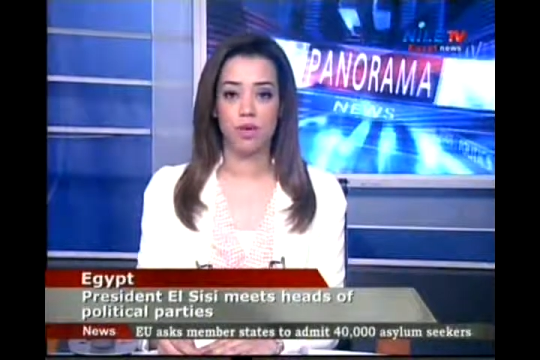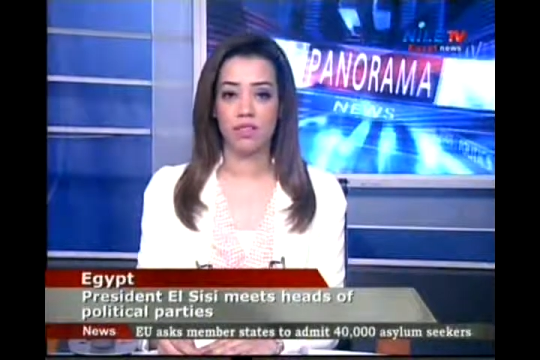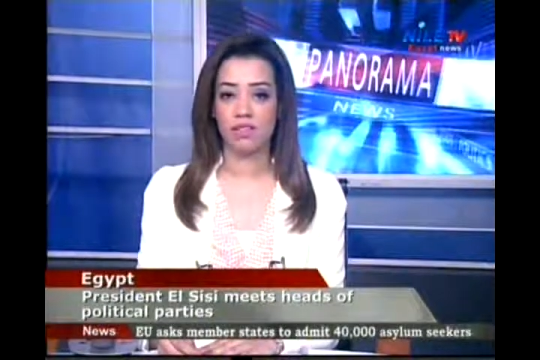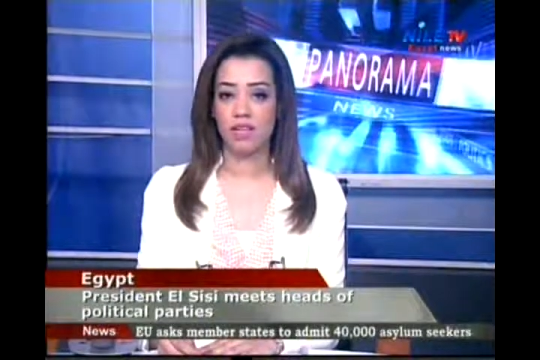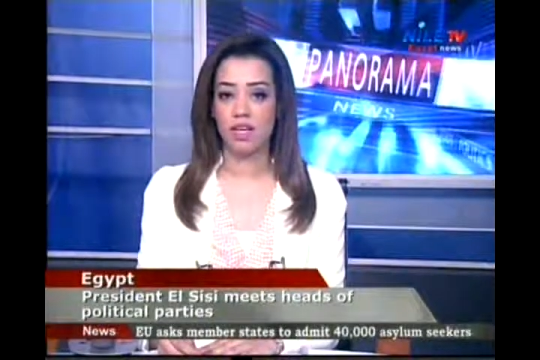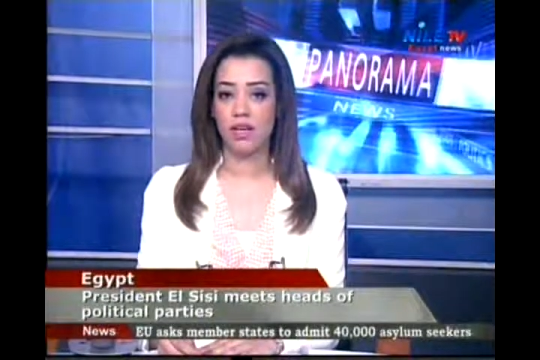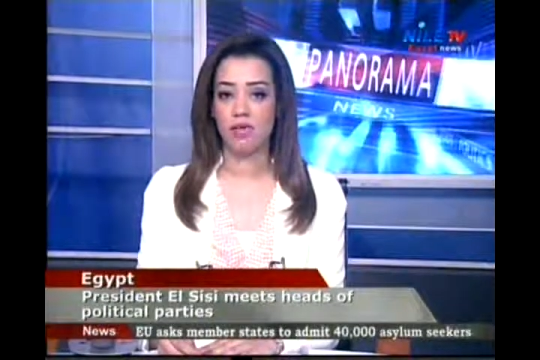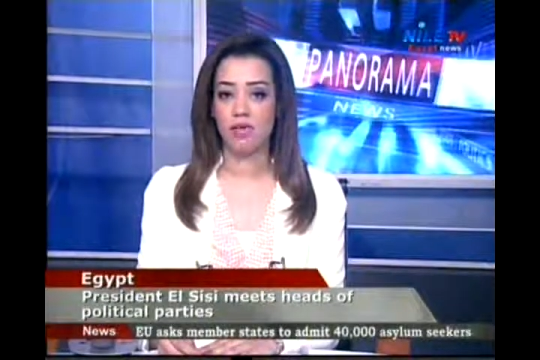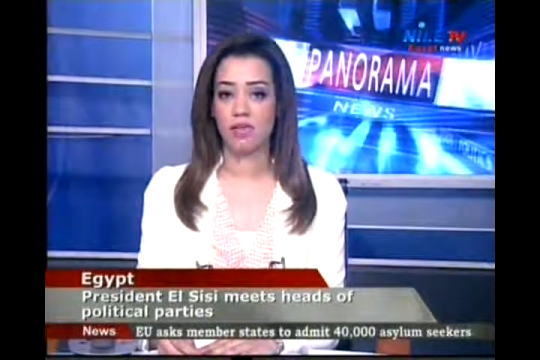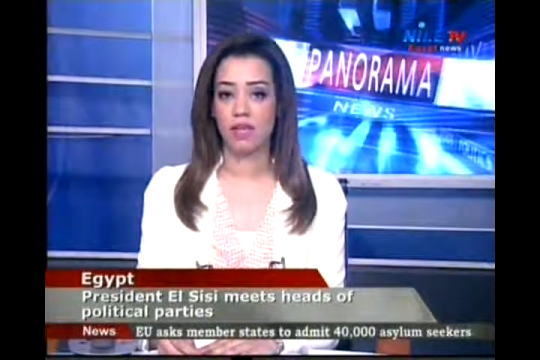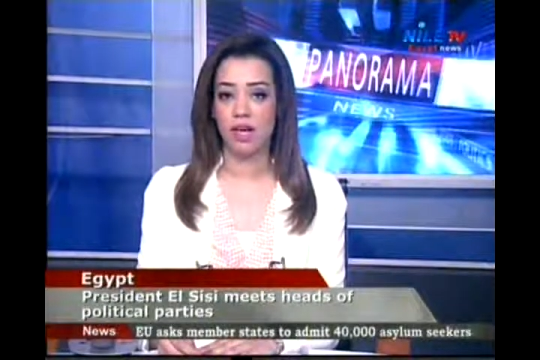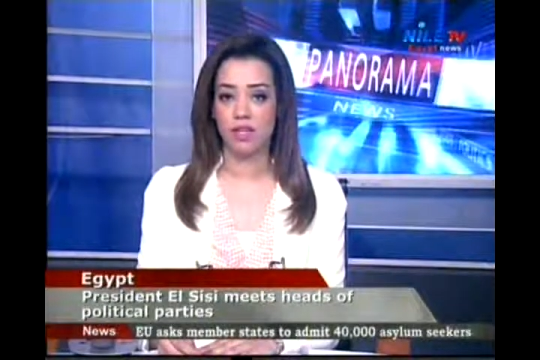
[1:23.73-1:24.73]
Wednesday
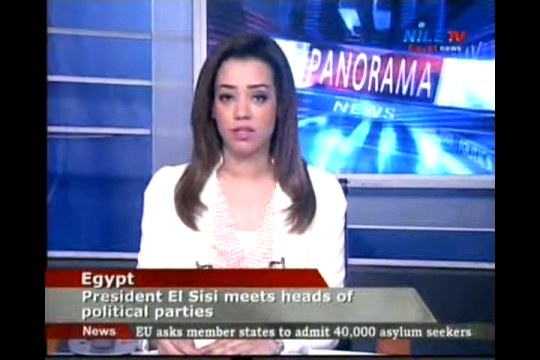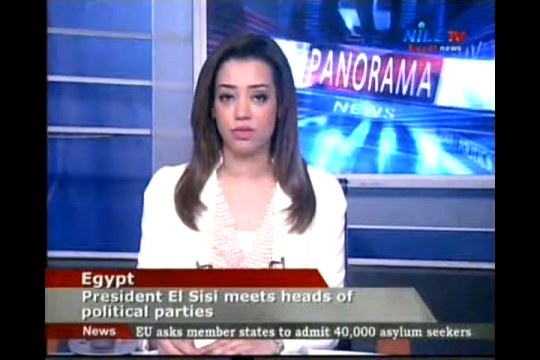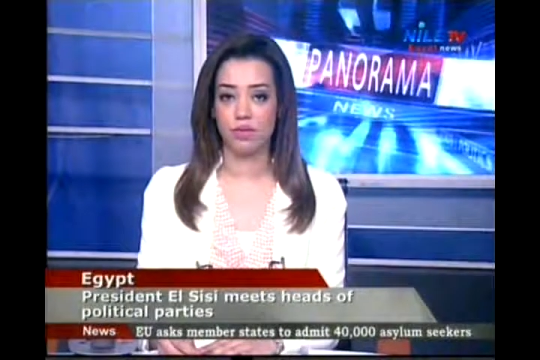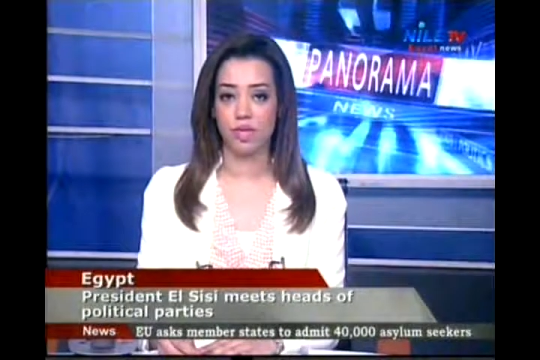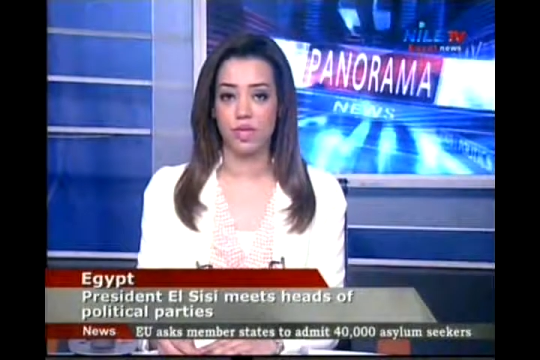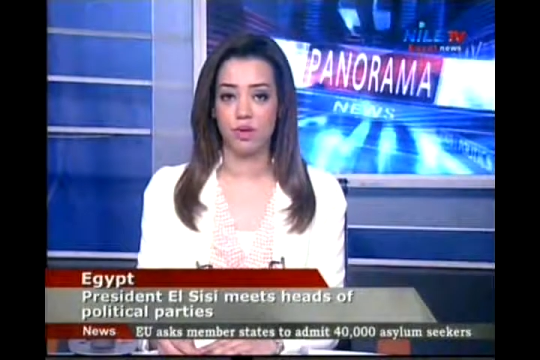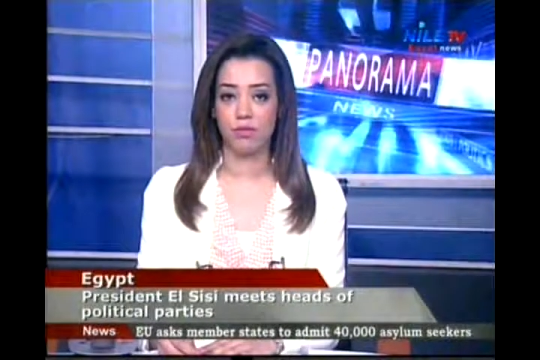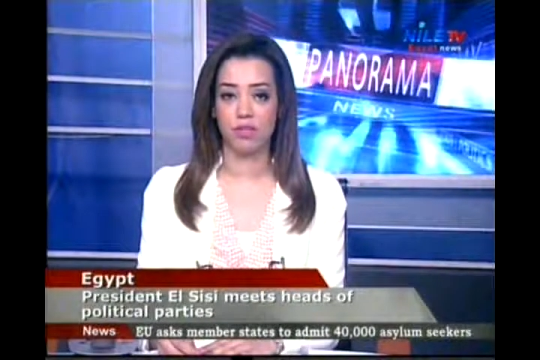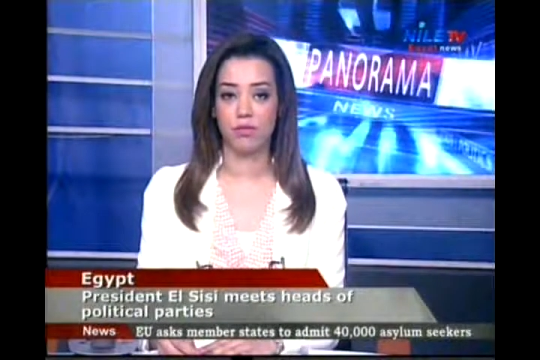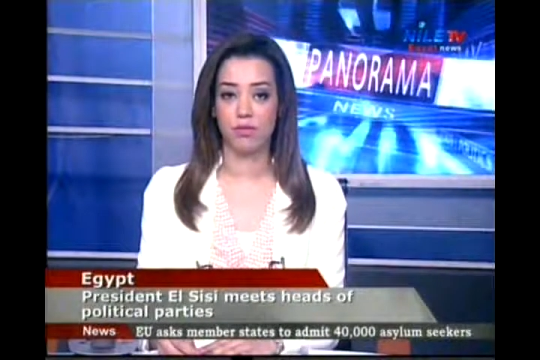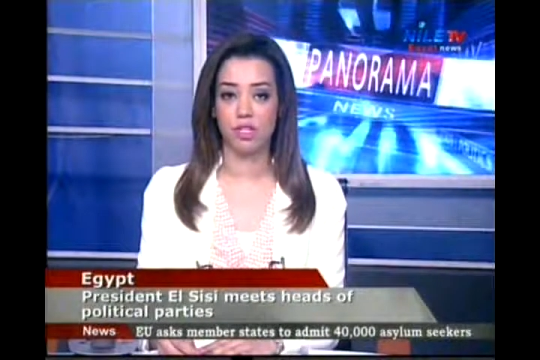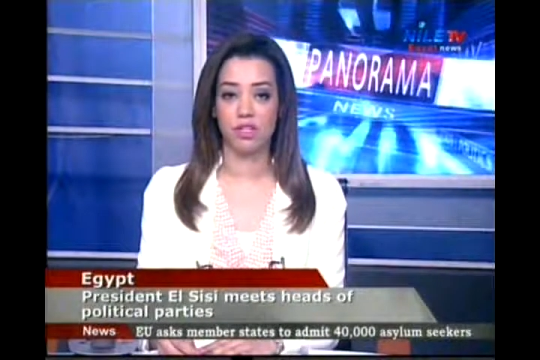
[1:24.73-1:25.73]
with heads of a
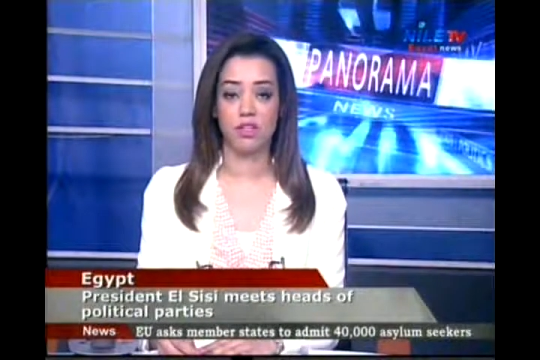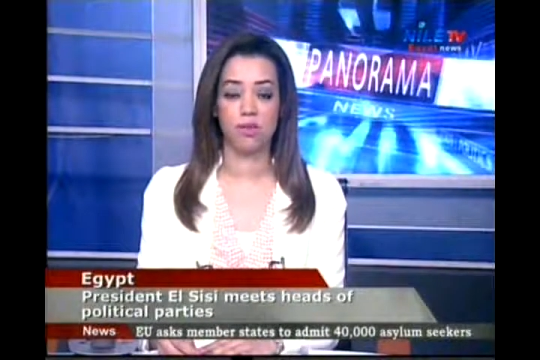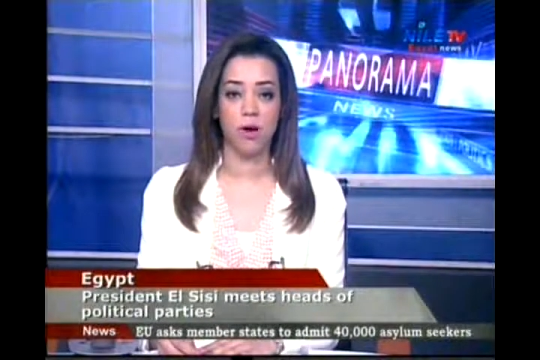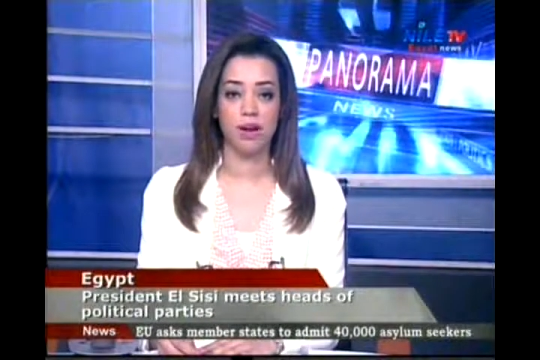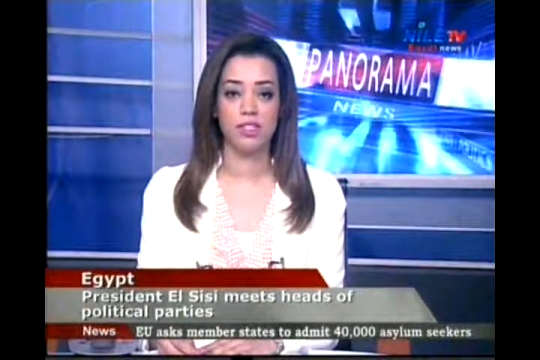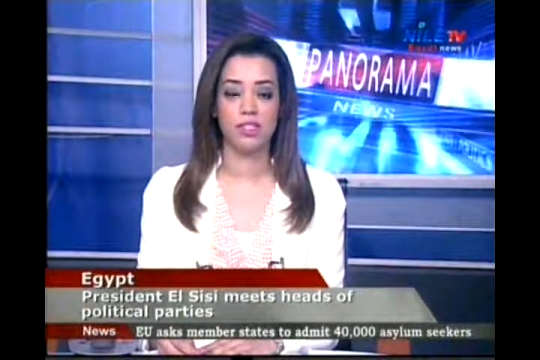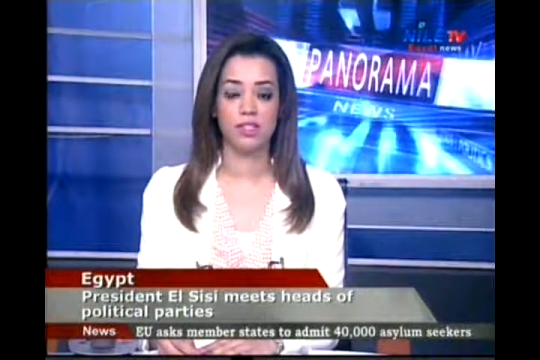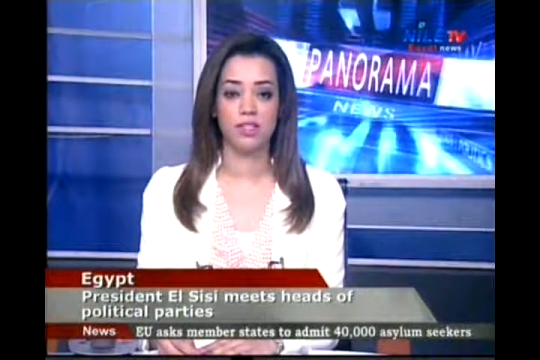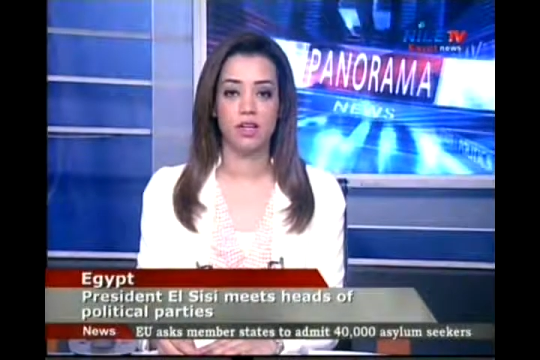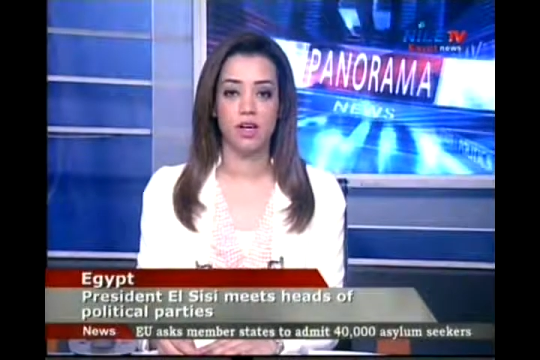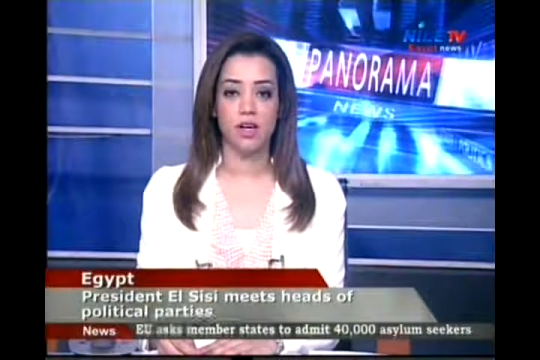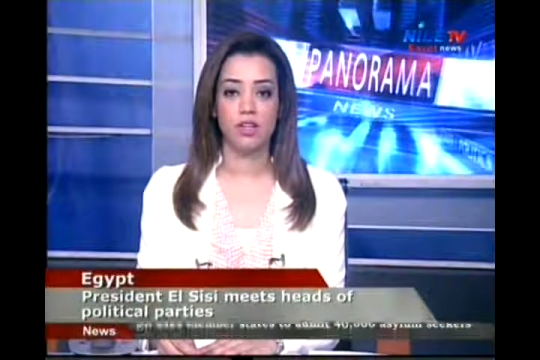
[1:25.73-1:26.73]
number of political parties.